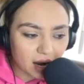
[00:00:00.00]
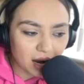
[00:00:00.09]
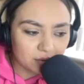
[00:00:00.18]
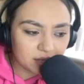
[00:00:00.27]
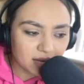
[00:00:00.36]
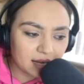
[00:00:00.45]

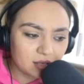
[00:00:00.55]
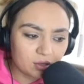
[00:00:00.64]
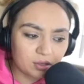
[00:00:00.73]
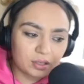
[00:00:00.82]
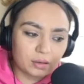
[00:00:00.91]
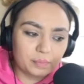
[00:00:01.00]
would hate to
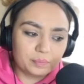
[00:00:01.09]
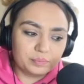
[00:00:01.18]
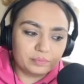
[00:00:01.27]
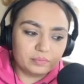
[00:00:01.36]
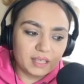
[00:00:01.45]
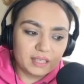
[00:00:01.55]
stop
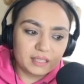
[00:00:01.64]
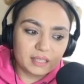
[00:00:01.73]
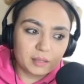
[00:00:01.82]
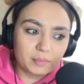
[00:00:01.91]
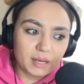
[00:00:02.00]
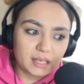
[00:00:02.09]
eating
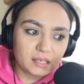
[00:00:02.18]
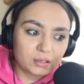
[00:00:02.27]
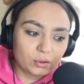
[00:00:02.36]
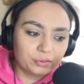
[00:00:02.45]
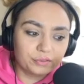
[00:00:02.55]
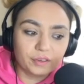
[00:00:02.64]
meat or
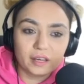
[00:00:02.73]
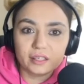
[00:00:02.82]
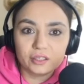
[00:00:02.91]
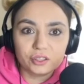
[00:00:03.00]
fish.